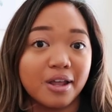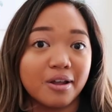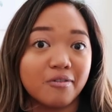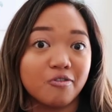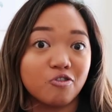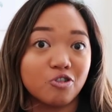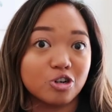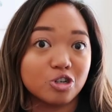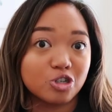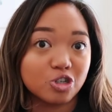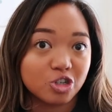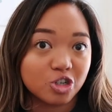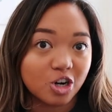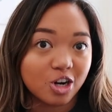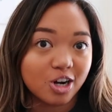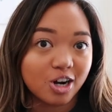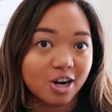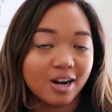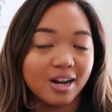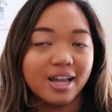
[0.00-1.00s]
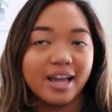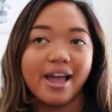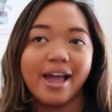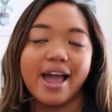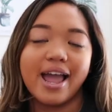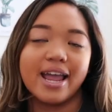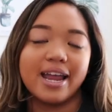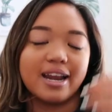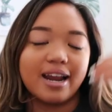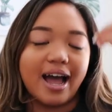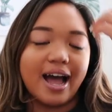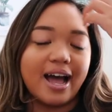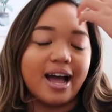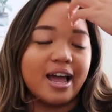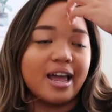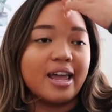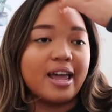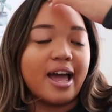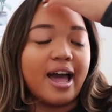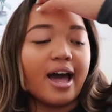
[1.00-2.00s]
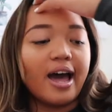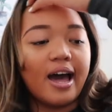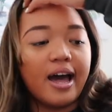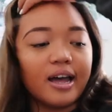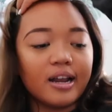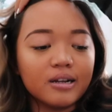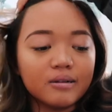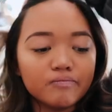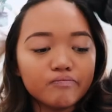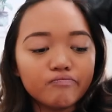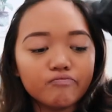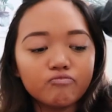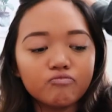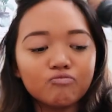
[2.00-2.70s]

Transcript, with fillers: like for sure. And I had